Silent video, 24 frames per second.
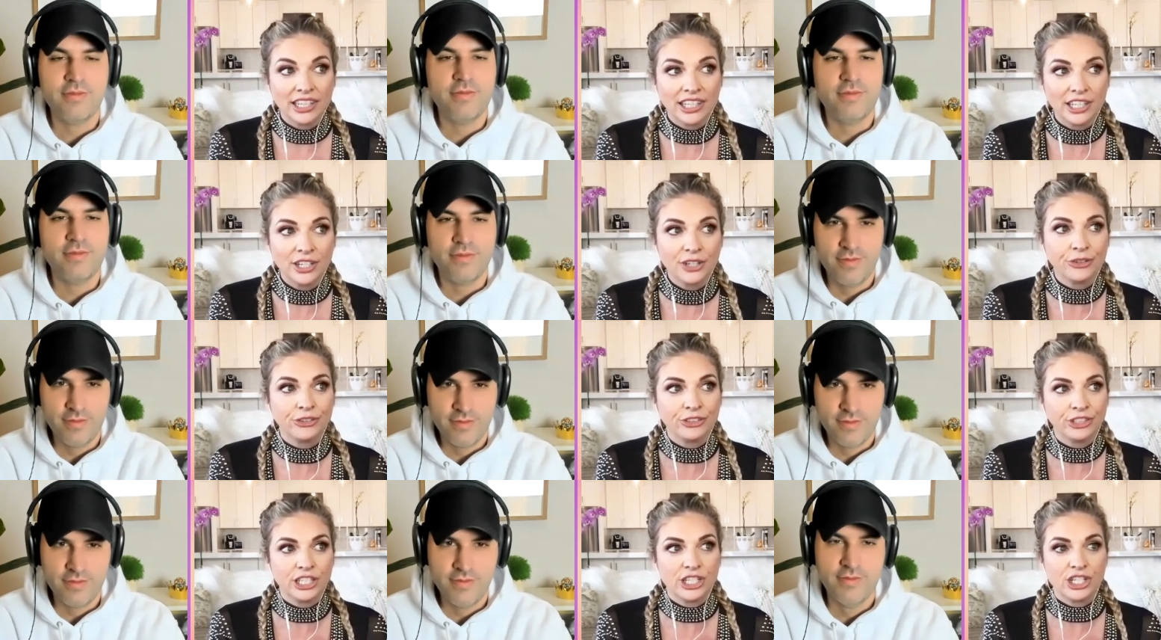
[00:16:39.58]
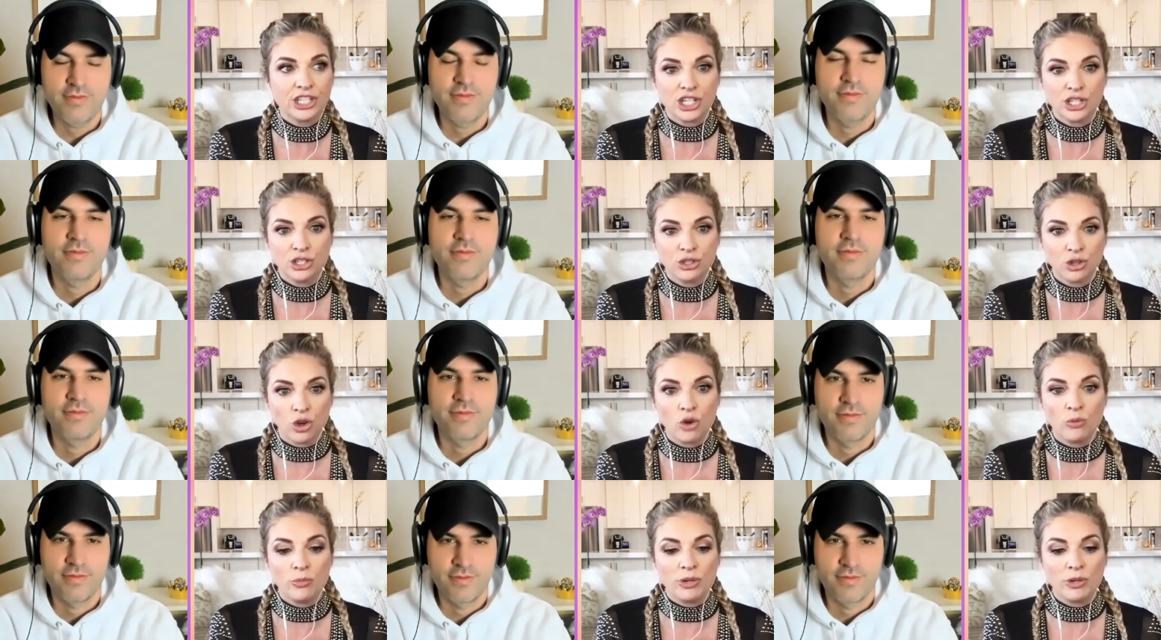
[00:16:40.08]
Speaker 1: literally, she
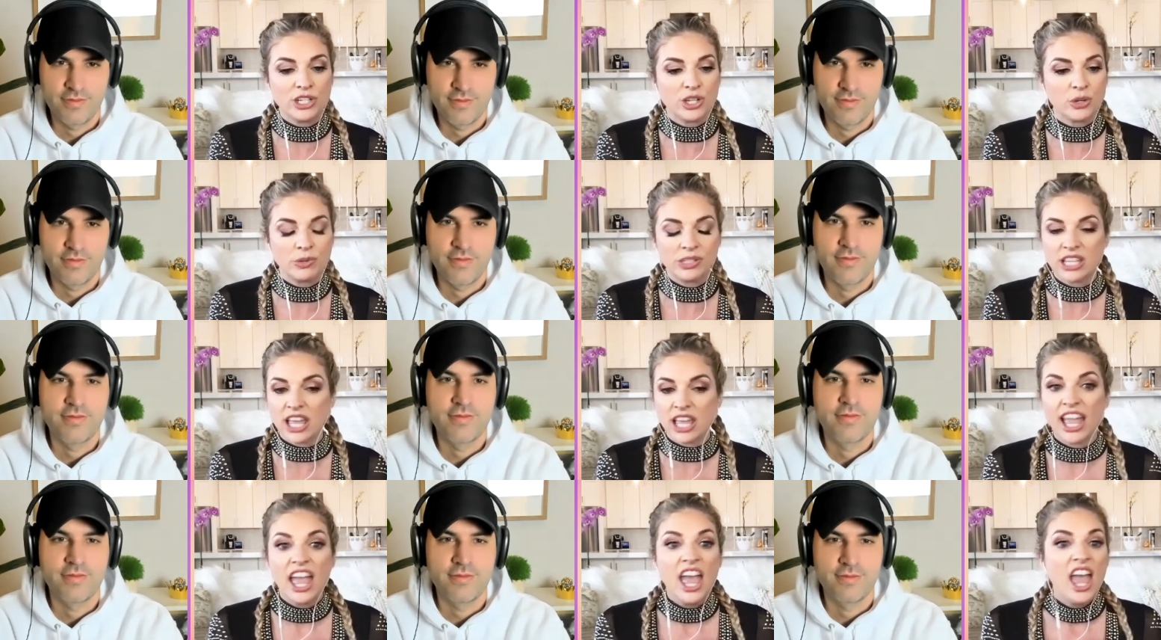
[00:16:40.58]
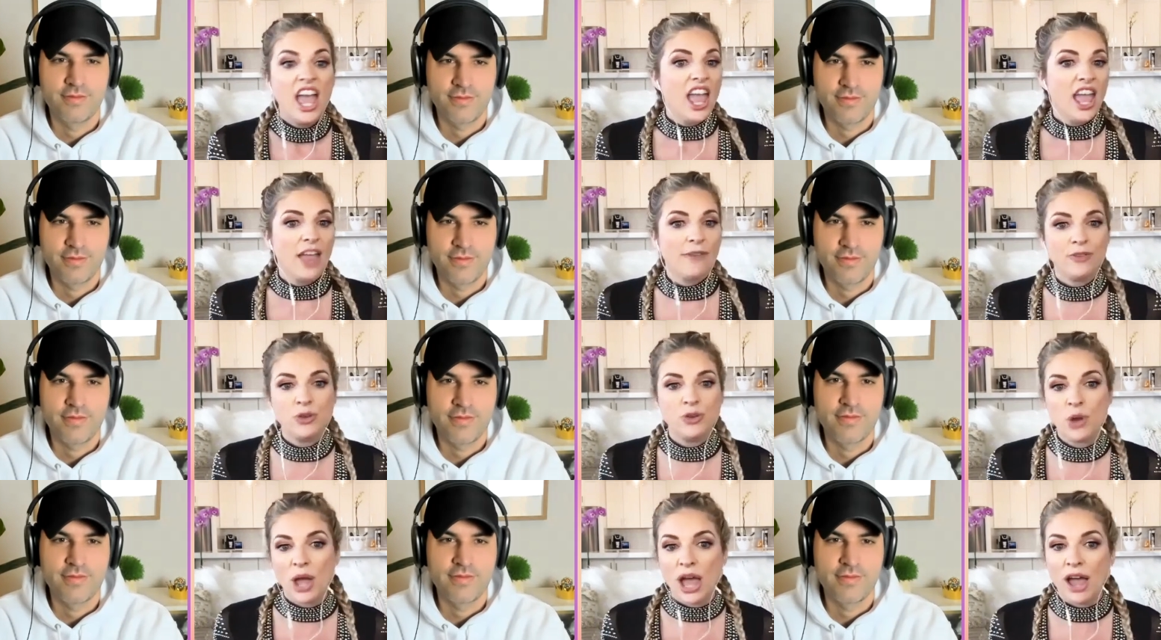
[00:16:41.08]
told me she was like,
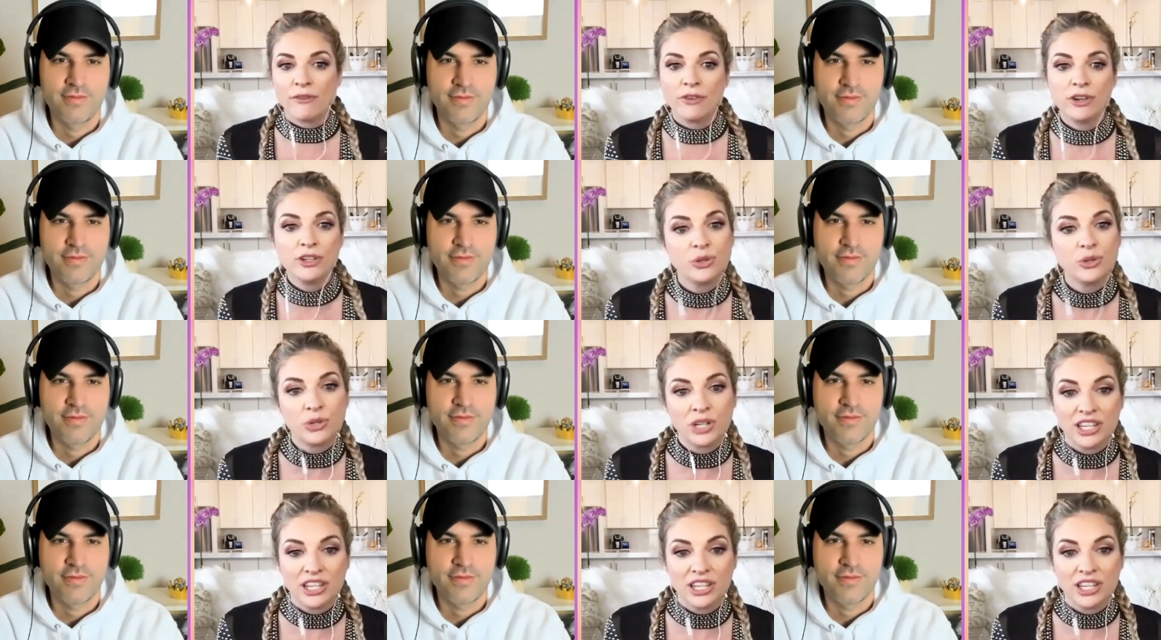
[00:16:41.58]
"If you ever do